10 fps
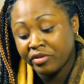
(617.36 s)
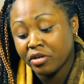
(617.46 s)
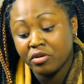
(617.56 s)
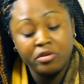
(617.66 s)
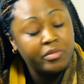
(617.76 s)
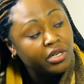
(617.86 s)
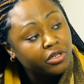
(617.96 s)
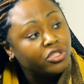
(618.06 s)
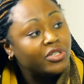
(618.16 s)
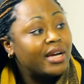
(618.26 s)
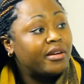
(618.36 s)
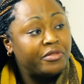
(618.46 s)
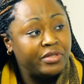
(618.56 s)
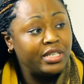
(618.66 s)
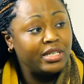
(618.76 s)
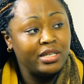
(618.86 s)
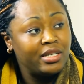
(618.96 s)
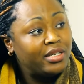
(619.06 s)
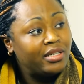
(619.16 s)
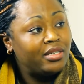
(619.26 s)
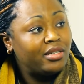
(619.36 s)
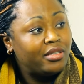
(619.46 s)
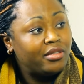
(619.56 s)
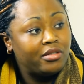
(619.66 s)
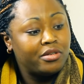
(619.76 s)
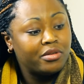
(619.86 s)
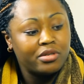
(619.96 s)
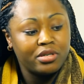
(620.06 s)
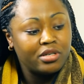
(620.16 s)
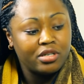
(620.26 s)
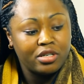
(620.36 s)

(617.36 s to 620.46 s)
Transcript: Everything depends on the education which your parents have given you